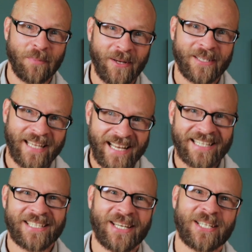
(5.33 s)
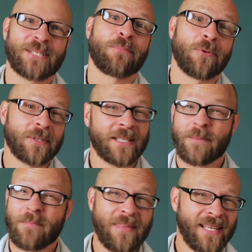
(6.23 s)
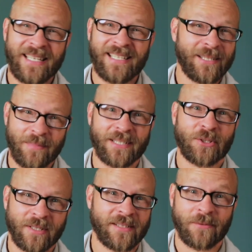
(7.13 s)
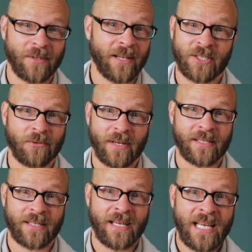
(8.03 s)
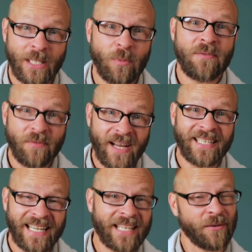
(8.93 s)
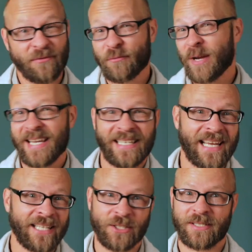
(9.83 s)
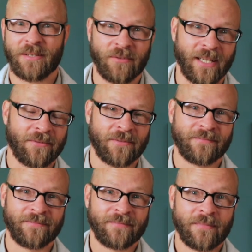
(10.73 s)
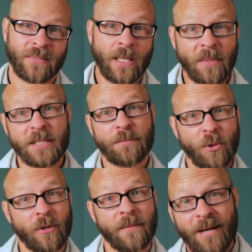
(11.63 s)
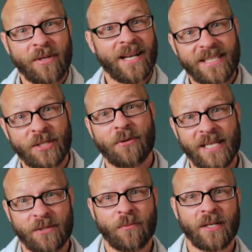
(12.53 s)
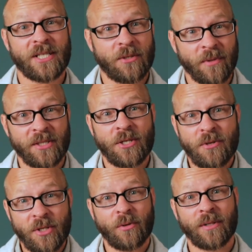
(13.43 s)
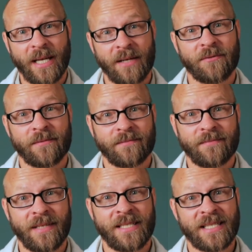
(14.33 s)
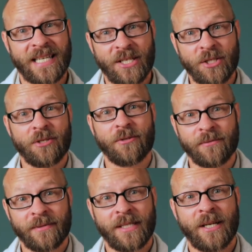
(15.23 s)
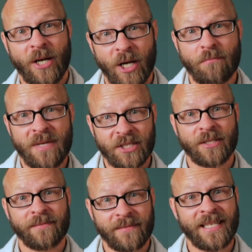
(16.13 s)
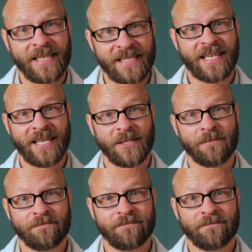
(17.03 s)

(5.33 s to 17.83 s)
podcast that explores the many dimensions of God's grace that we find at the frayed edges of life. Come explore how God's grace works to renew your life and send you on mission in His kingdom.